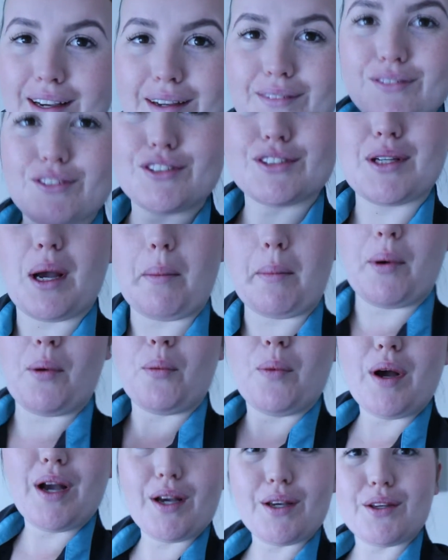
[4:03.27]
I've just got my
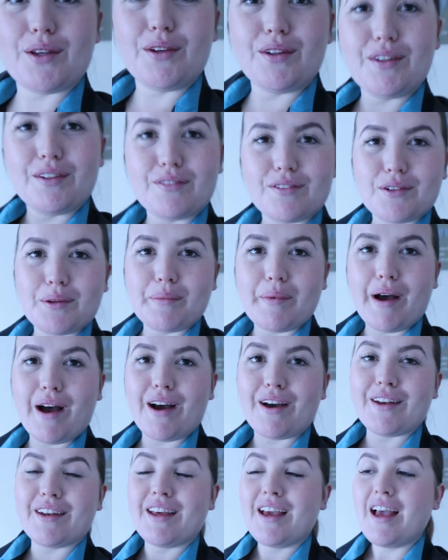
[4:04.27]
work uniform
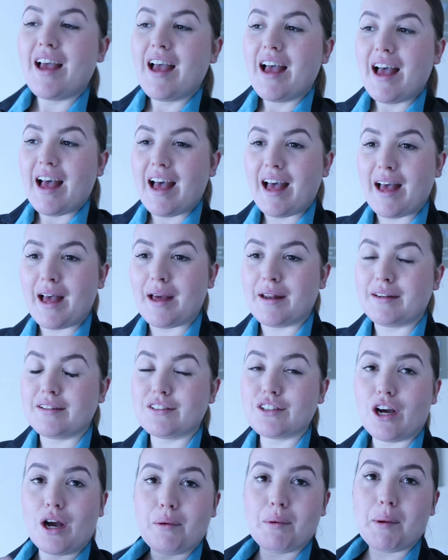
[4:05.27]
on,
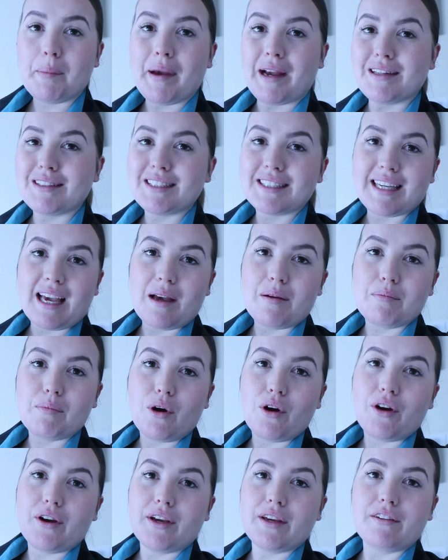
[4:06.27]
and I'm about to get
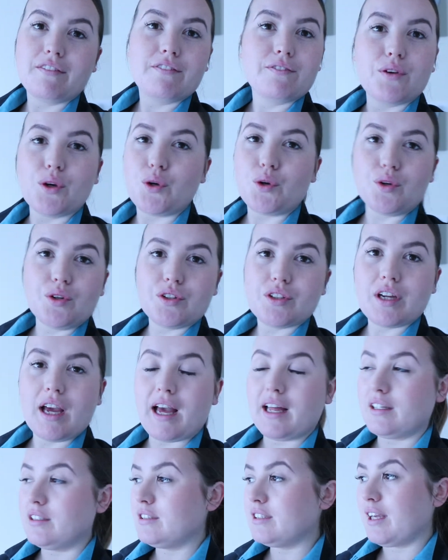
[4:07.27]
my food
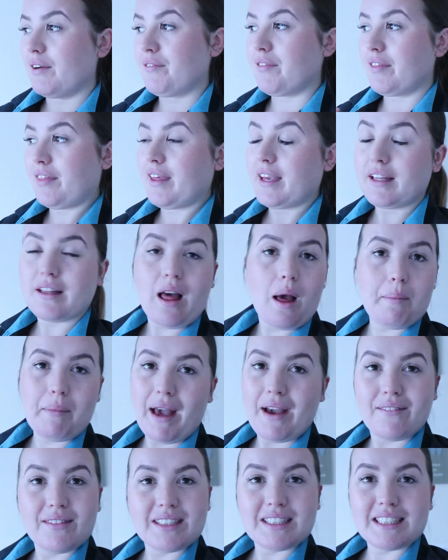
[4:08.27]
and everything that I'm
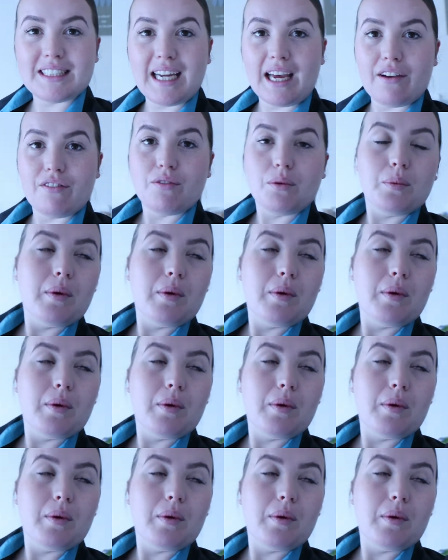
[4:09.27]
having today for